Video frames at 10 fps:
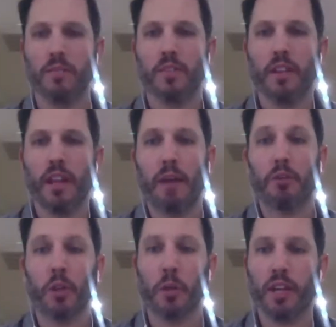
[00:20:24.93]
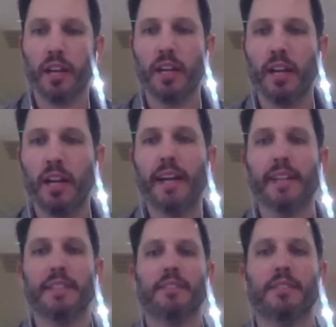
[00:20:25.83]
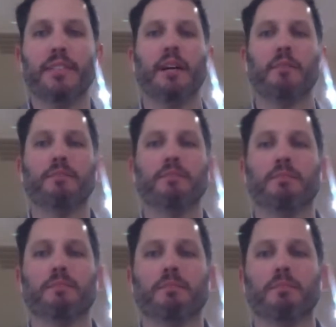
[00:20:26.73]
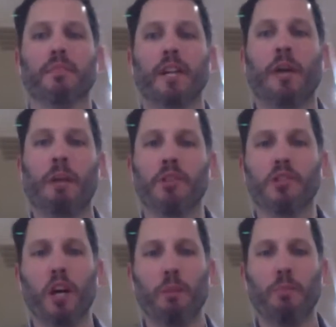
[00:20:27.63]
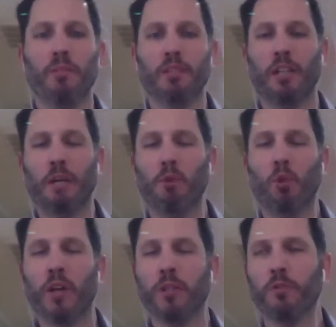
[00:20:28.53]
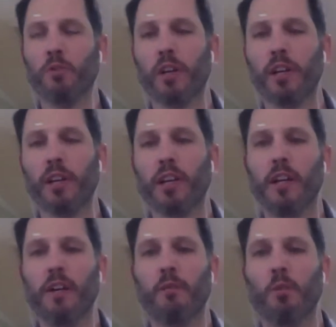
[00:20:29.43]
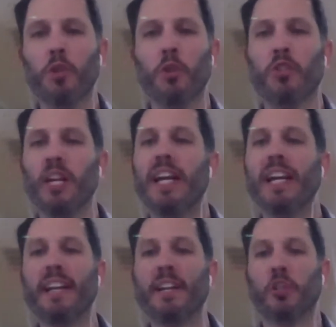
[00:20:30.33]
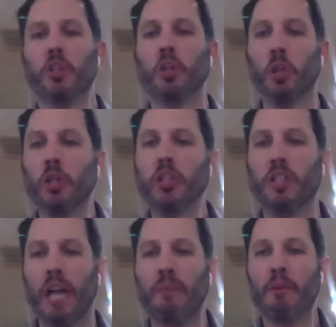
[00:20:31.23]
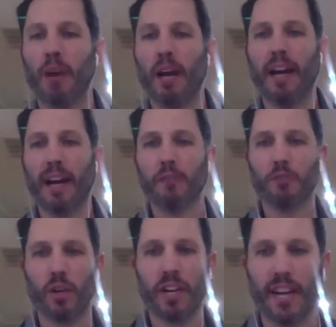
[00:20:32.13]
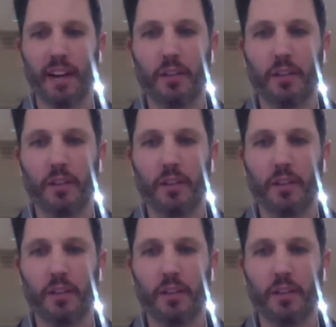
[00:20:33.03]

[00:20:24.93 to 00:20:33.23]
I would agree with that. And kind of wrapping this up, got a couple more questions for you. Would you say it's a good time to buy a house right now?